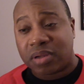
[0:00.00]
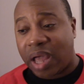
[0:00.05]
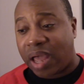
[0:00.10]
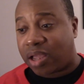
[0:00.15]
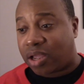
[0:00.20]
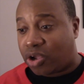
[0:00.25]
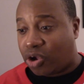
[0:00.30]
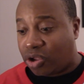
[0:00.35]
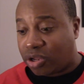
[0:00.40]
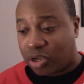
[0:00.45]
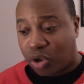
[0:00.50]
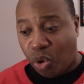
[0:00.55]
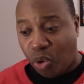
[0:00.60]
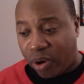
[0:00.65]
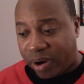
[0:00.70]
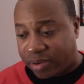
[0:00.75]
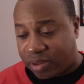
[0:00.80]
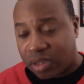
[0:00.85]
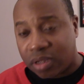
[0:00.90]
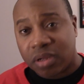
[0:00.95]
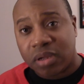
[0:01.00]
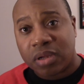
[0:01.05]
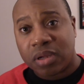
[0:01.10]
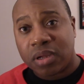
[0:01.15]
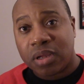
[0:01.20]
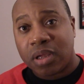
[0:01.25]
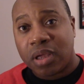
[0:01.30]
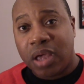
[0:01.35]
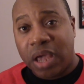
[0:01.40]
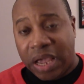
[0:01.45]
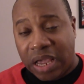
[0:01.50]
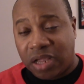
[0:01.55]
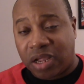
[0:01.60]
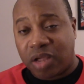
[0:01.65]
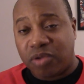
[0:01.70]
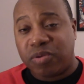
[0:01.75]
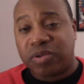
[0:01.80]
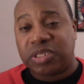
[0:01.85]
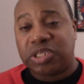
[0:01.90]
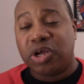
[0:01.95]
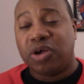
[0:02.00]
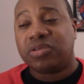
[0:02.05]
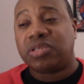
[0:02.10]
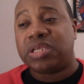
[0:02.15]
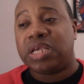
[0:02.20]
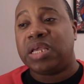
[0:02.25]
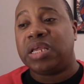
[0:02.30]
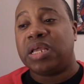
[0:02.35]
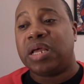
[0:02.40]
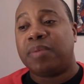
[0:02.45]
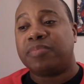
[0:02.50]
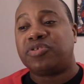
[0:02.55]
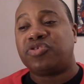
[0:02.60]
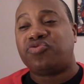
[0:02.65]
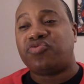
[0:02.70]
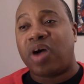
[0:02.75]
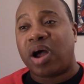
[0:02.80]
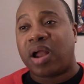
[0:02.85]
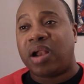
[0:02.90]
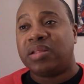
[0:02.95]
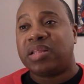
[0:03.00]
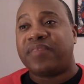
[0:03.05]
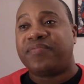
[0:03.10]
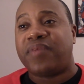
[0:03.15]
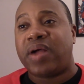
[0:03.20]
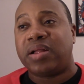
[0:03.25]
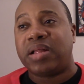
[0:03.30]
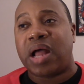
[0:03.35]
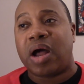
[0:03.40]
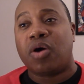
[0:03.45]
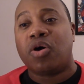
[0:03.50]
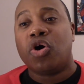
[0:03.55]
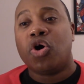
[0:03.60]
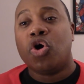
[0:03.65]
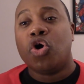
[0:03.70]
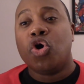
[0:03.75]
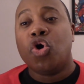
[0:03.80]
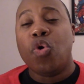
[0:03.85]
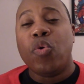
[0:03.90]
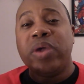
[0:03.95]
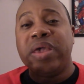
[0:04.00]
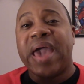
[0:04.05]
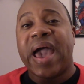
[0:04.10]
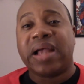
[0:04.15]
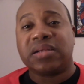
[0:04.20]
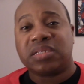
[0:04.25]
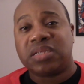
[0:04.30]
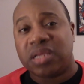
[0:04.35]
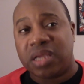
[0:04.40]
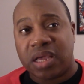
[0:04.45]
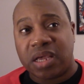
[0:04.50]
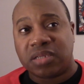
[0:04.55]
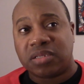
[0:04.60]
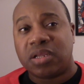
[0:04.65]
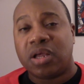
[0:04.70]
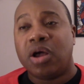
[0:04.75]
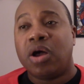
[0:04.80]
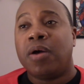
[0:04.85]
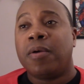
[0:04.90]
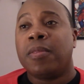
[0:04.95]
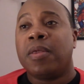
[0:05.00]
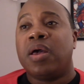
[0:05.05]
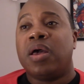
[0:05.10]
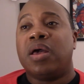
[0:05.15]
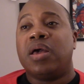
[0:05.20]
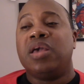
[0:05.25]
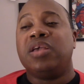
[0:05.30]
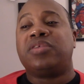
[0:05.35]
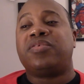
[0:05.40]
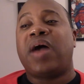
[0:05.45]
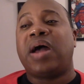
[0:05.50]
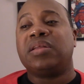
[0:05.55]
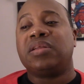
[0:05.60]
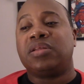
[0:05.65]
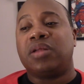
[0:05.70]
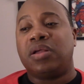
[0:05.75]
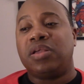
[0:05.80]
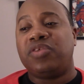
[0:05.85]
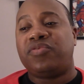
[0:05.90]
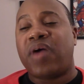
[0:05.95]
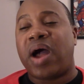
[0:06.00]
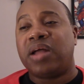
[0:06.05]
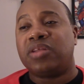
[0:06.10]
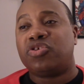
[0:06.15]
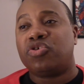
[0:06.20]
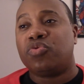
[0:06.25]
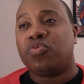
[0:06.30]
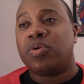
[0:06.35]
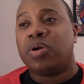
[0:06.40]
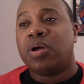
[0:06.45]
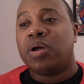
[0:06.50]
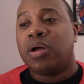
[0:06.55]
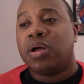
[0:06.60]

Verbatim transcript: Like good lord, and because you're still seeing him struggling to find out who he actually is. He's trying to he's trying to